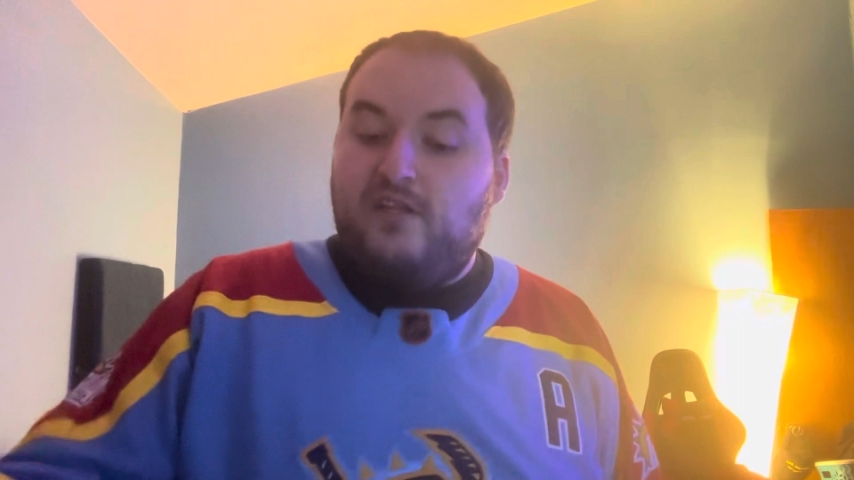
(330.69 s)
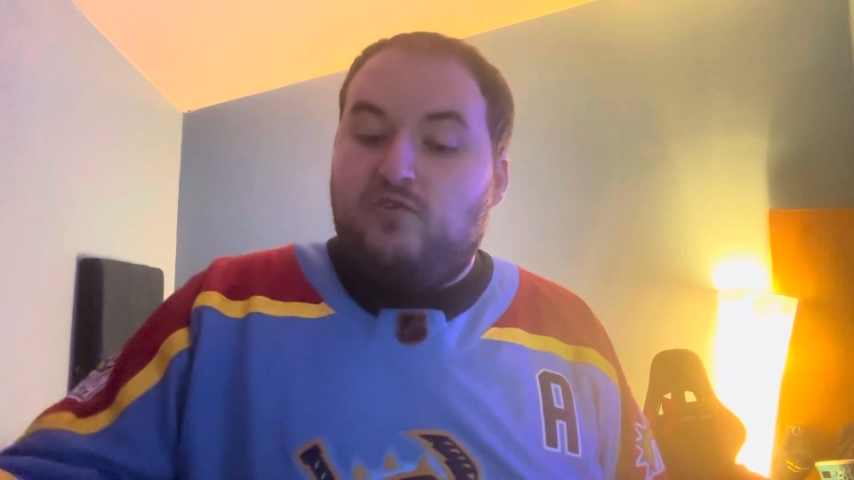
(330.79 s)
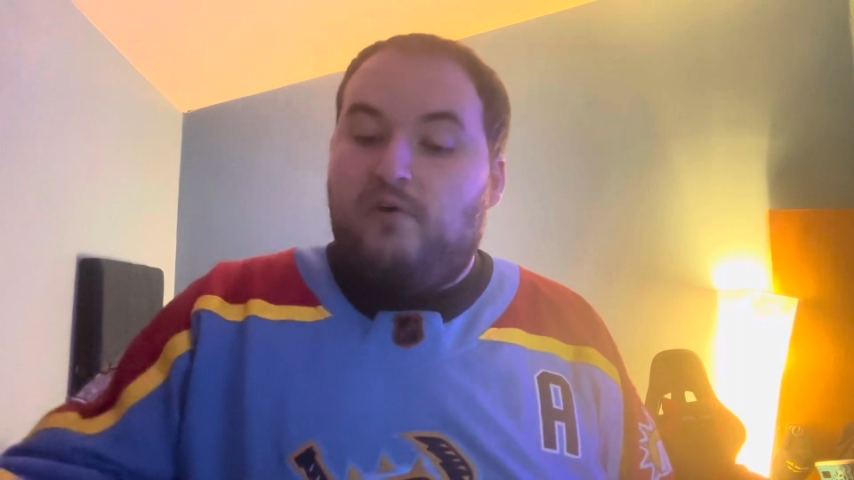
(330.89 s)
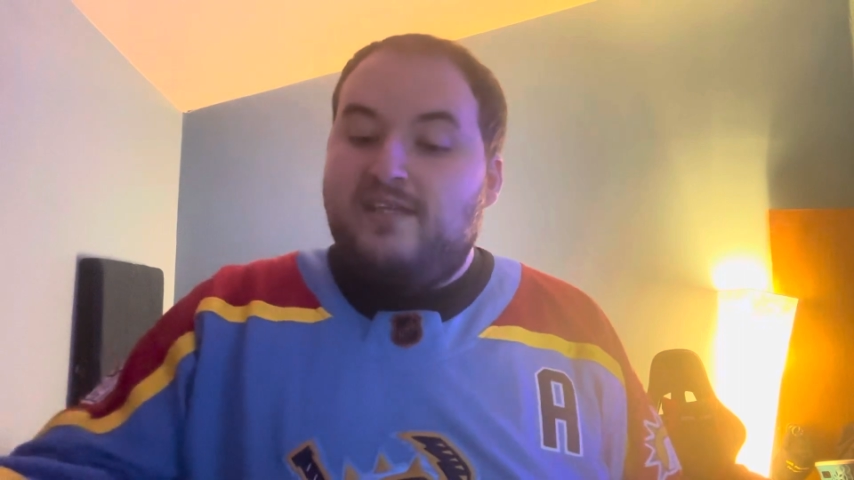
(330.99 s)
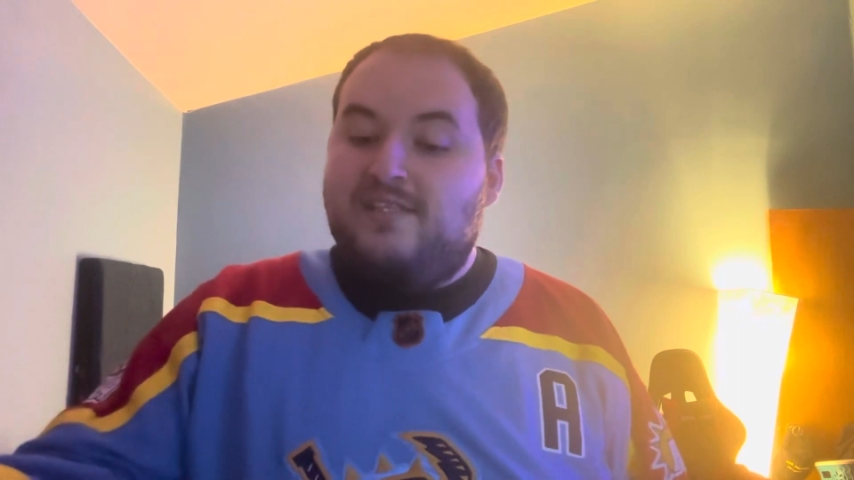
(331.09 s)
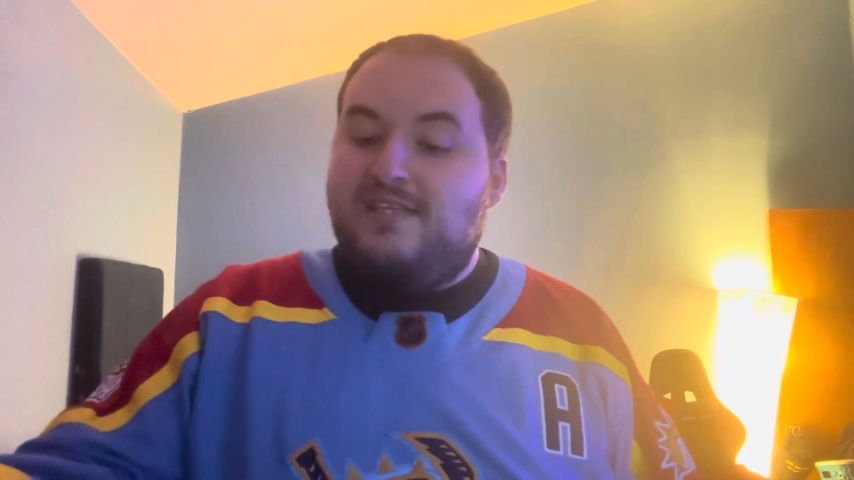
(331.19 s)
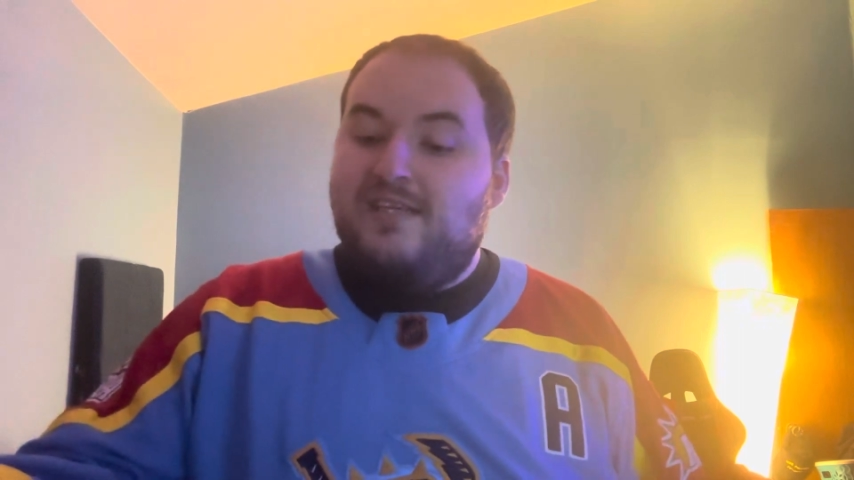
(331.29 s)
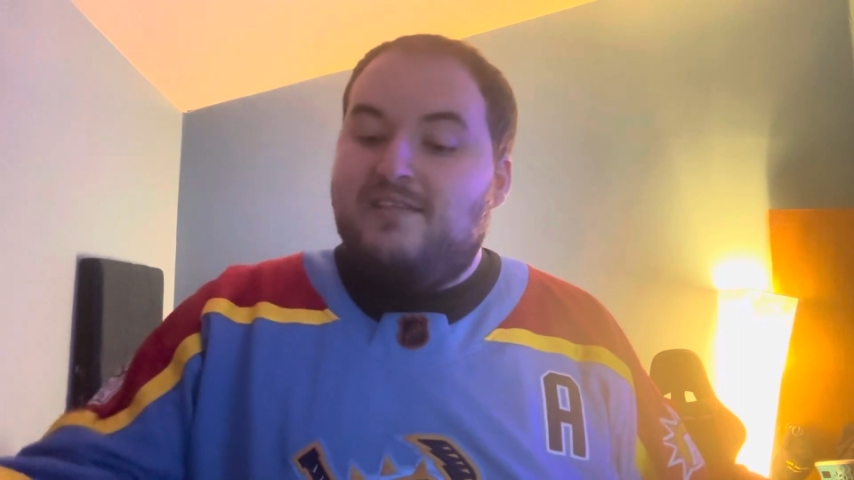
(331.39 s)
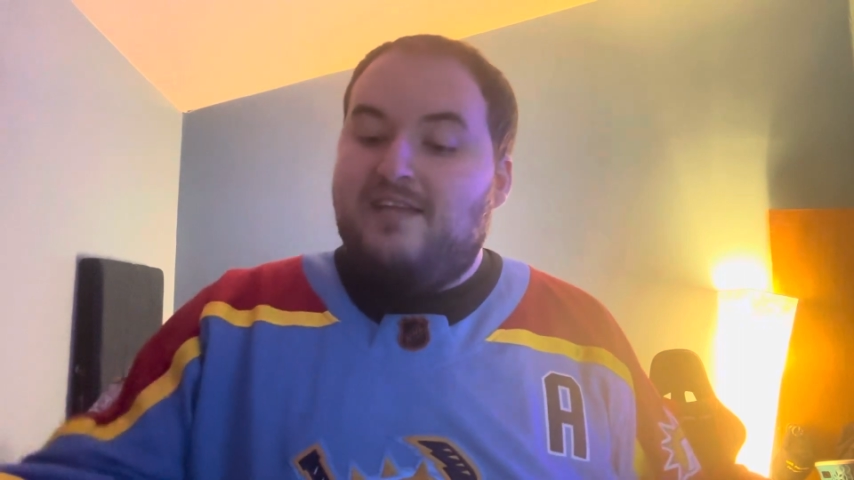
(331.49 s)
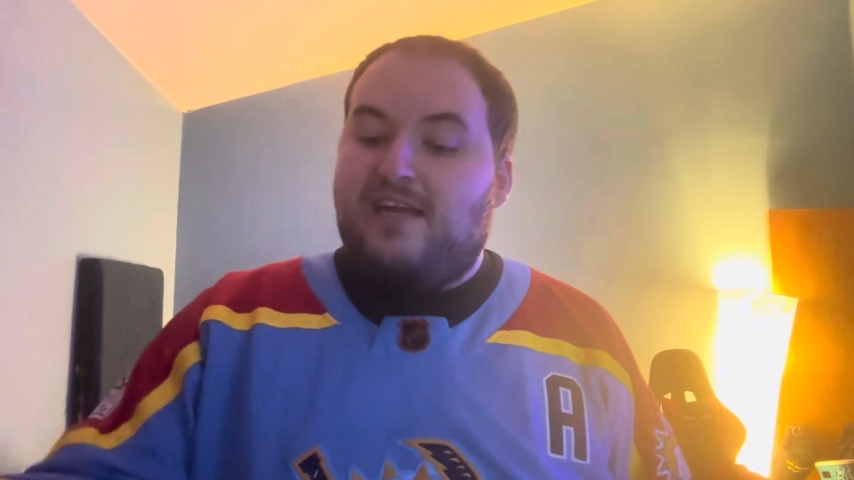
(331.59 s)

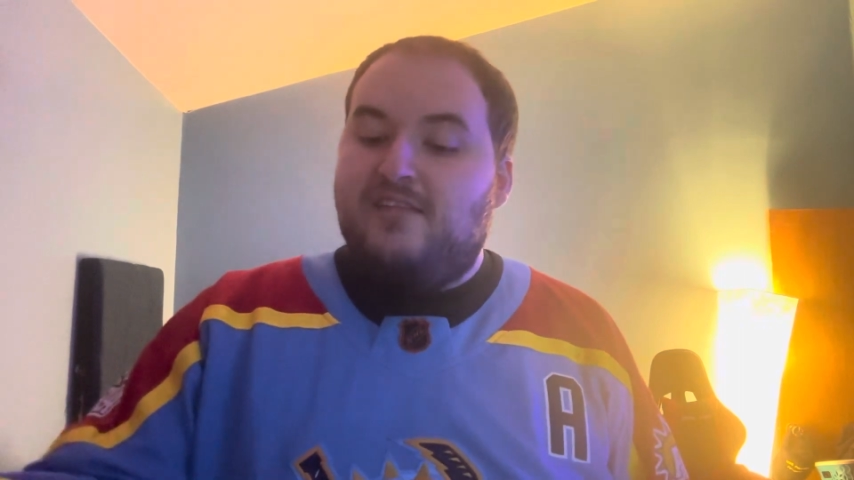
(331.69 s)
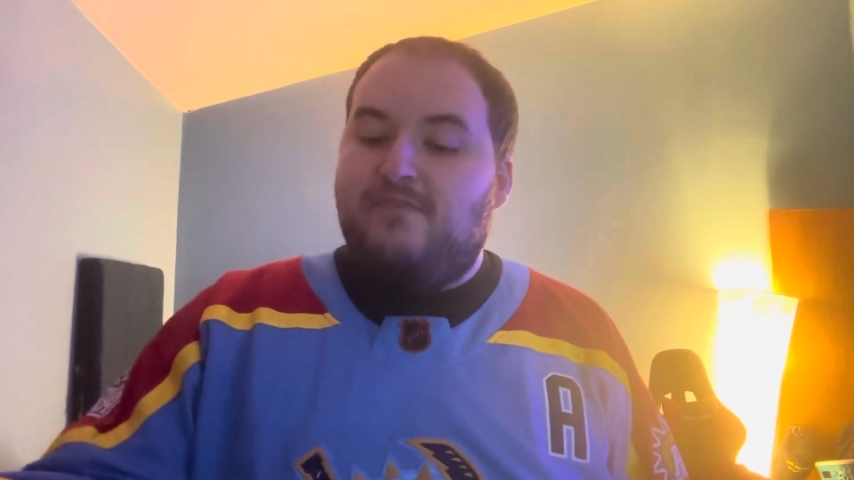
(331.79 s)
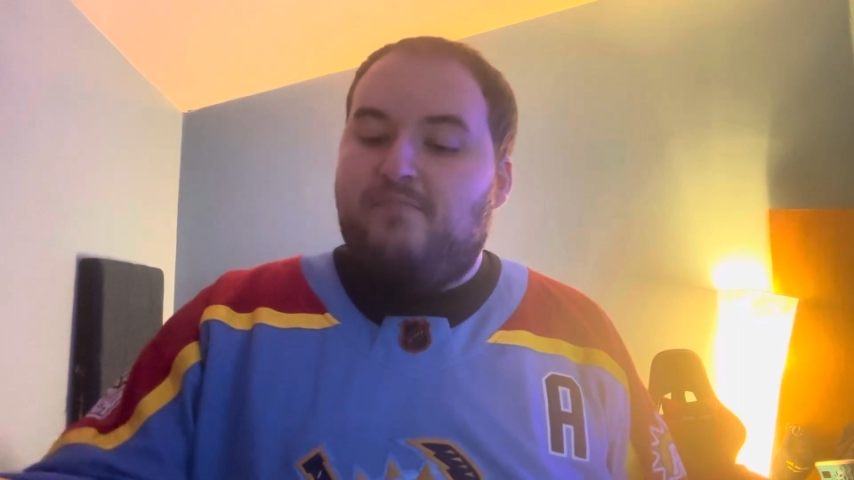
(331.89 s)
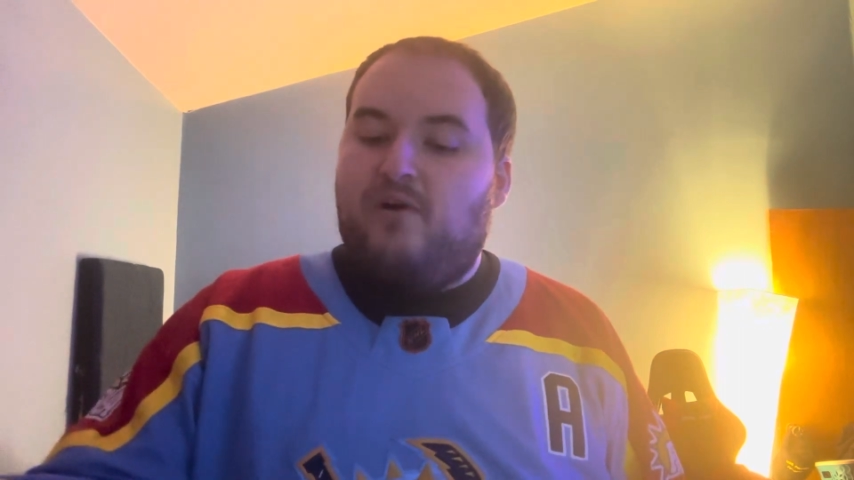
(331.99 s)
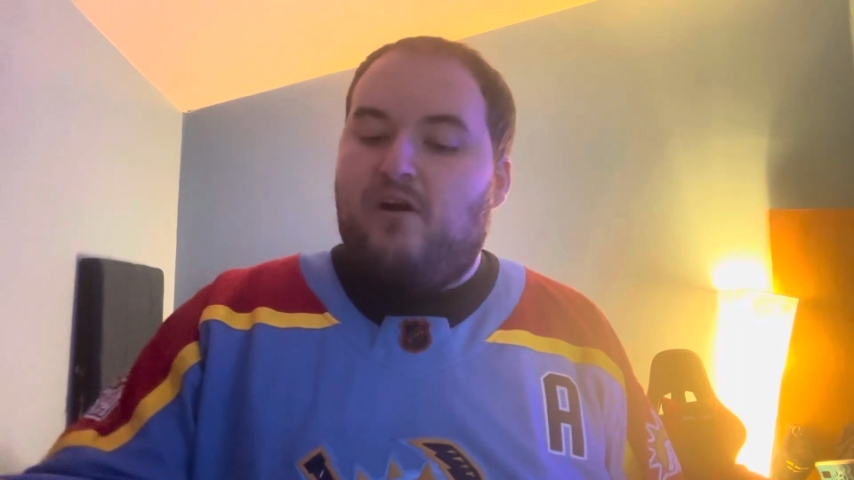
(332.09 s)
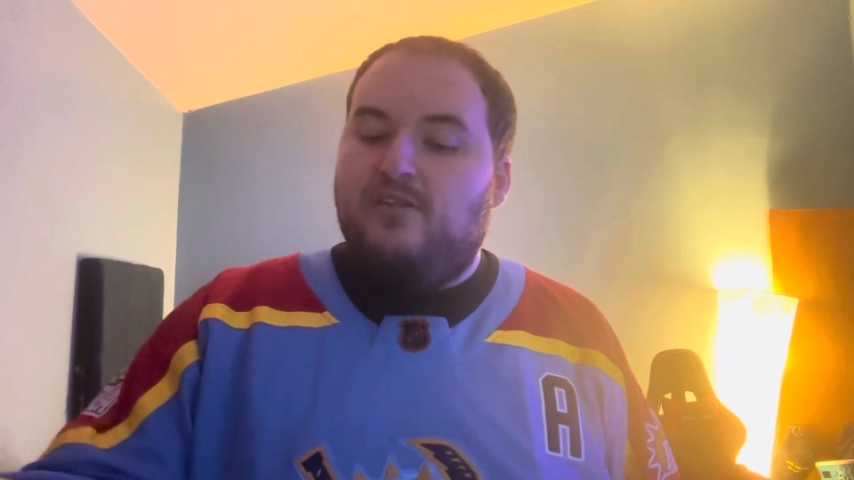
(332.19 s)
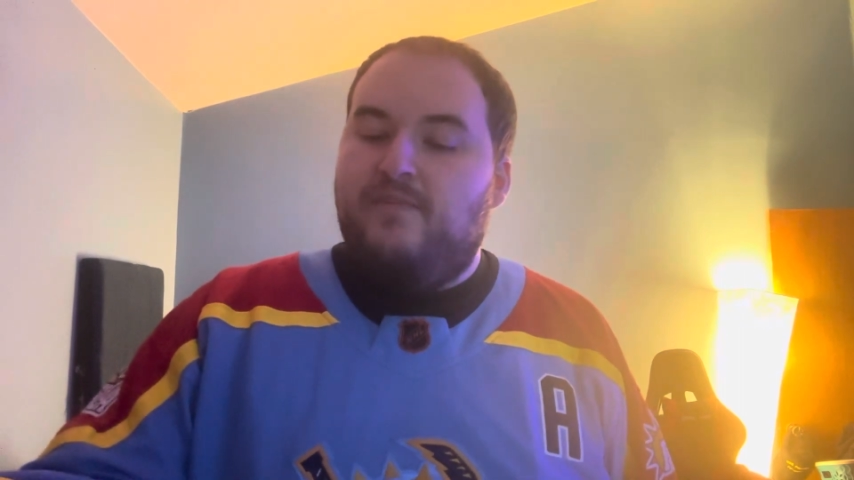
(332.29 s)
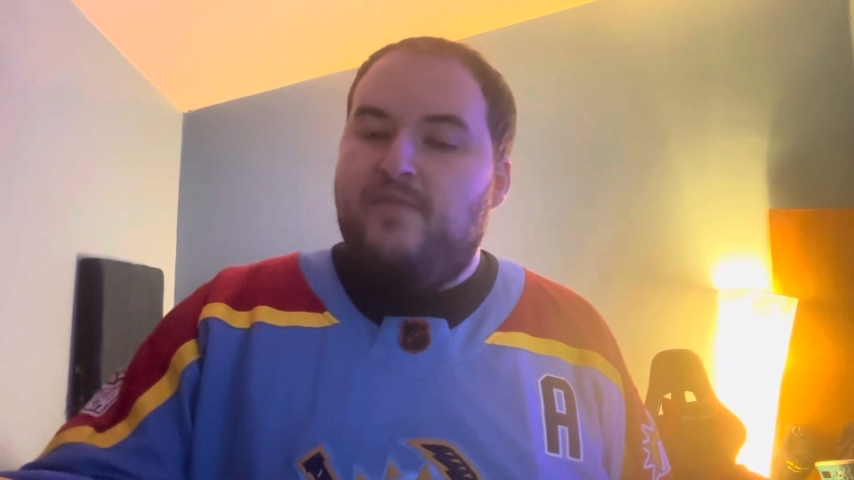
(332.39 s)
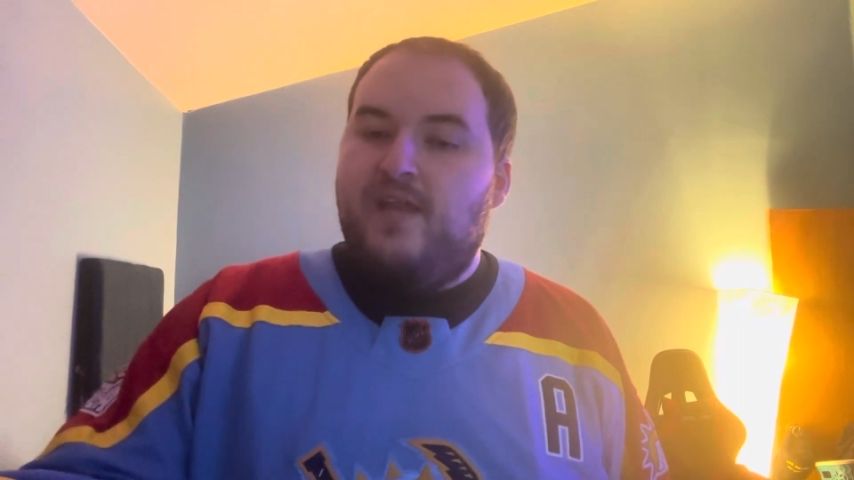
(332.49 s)
26 seconds apart,